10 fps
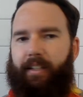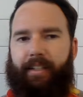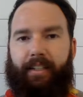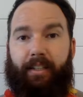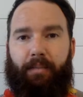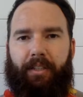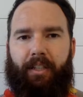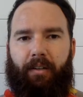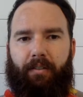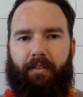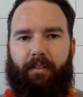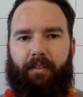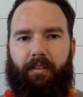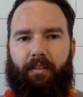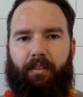Here we go.
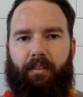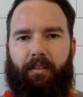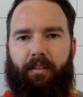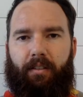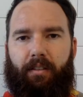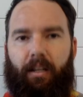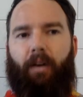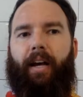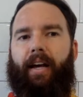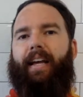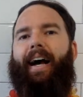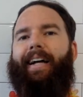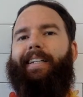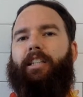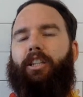Okay,
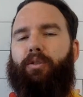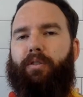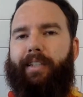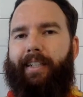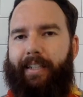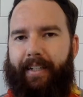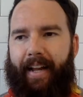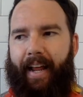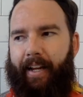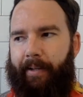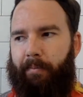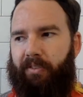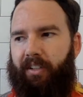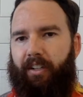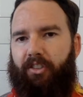I need 3
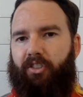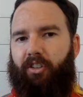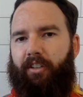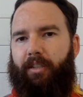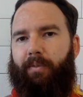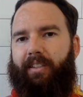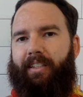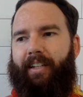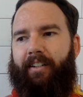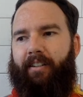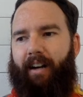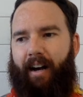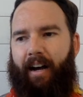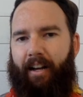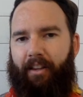names starting with the letter
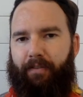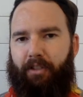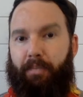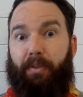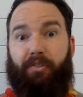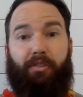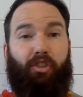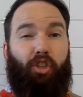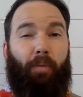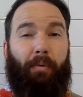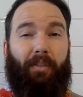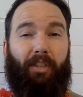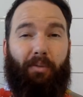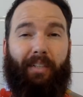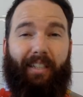I. The first person to show me
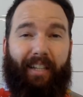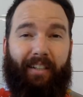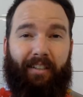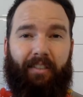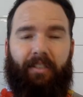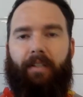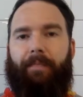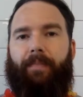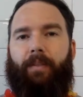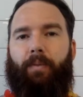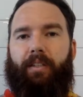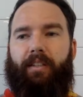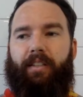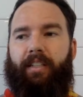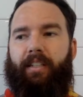3 letters with
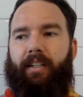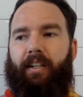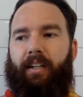the